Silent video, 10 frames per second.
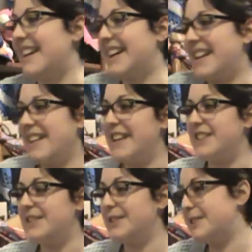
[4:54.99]
And I
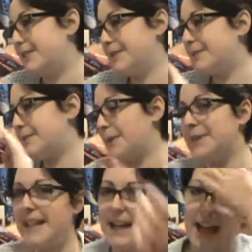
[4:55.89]
like to
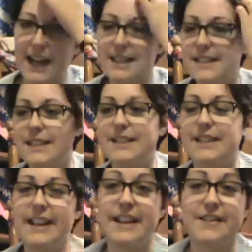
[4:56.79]
rotate hats. I
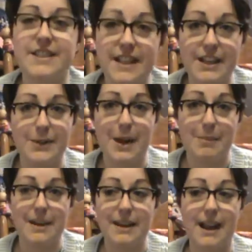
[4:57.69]
can't even tell you how
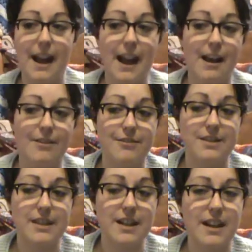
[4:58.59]
many I have.
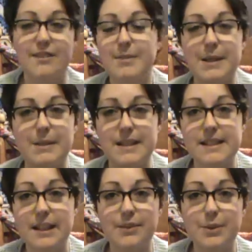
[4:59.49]
I've made
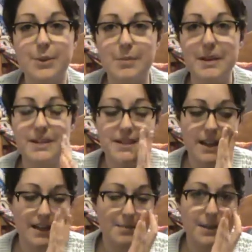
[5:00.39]
myself a whole bunch
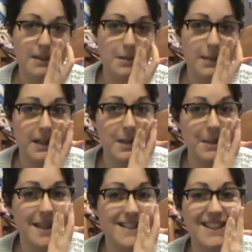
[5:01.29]
and I plan on making
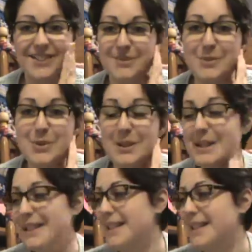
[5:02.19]
myself more.